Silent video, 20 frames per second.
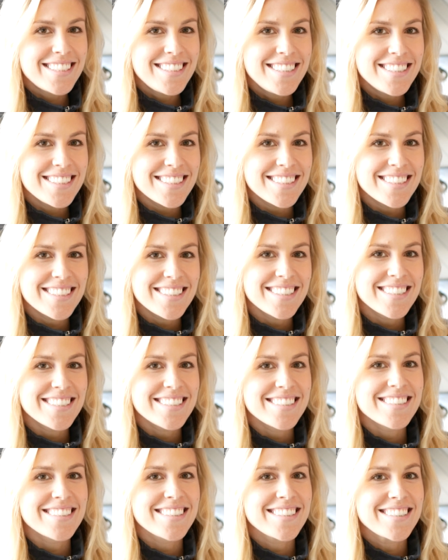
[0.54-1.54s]

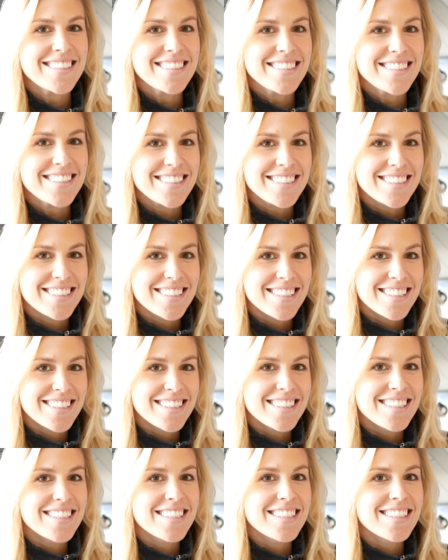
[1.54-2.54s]

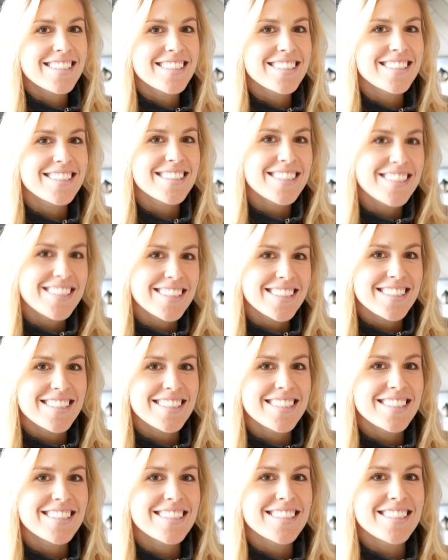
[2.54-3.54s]

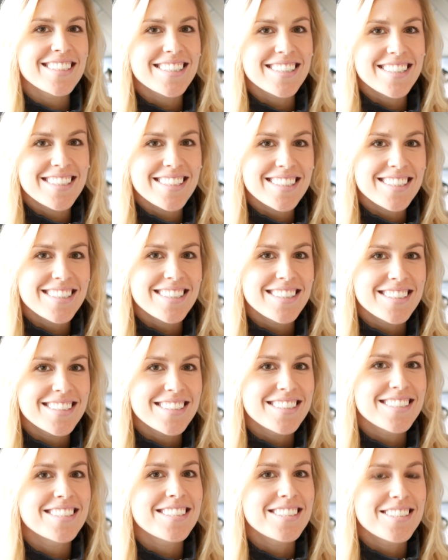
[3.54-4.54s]

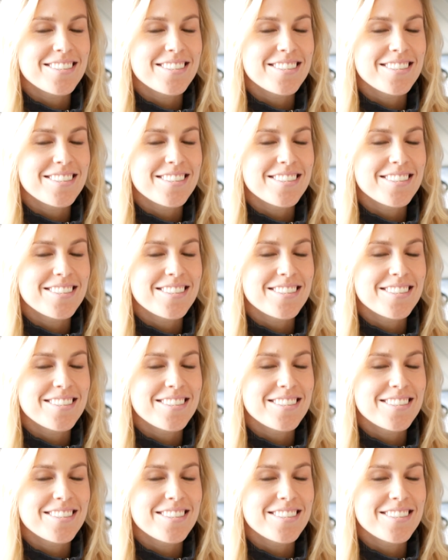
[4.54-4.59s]
(silent)